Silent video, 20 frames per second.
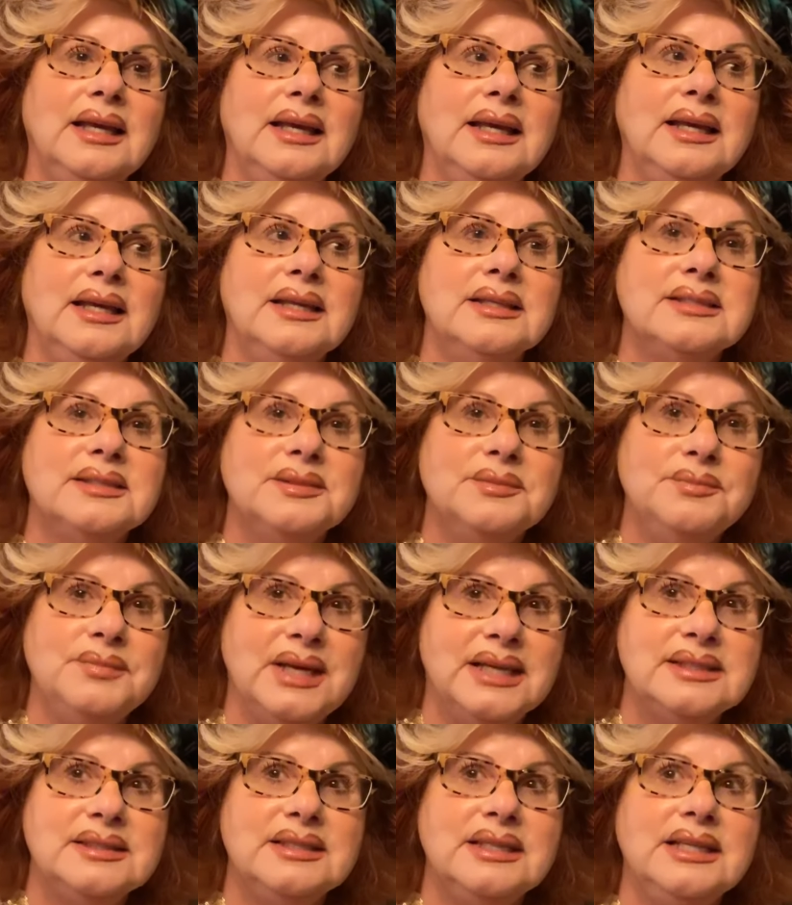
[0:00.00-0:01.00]
is a
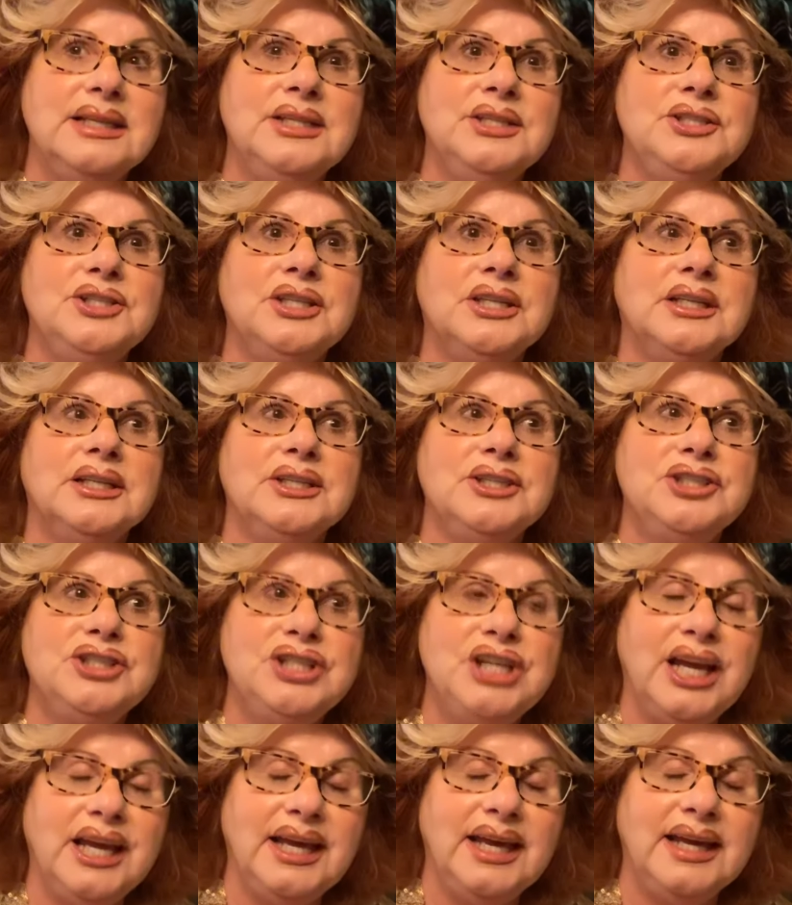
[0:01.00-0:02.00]
message and a
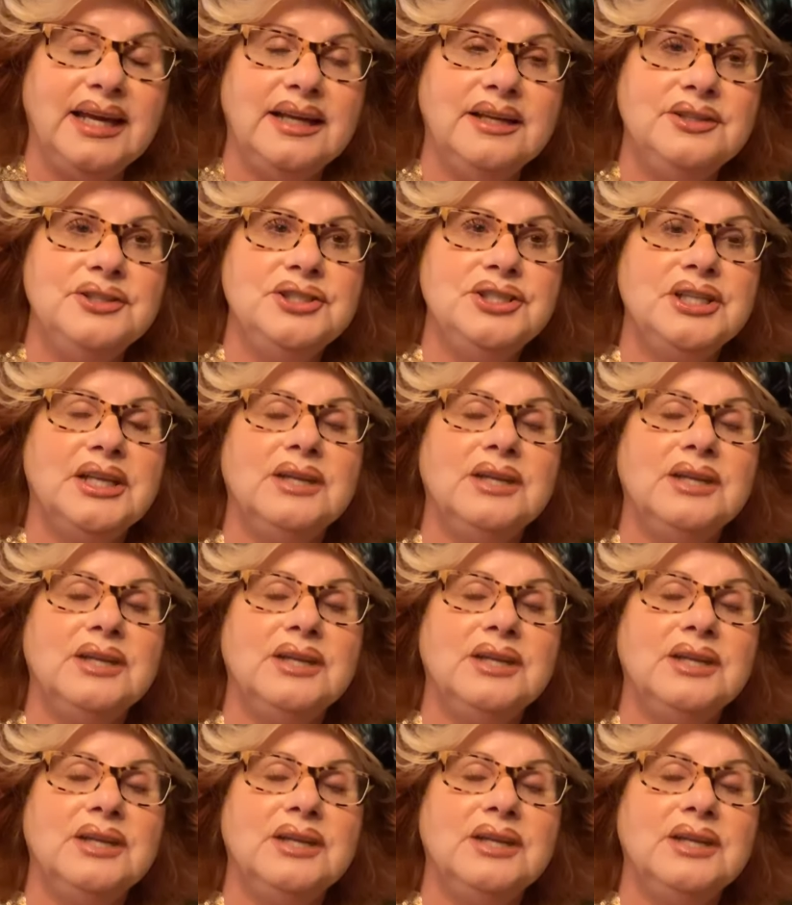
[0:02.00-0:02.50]
change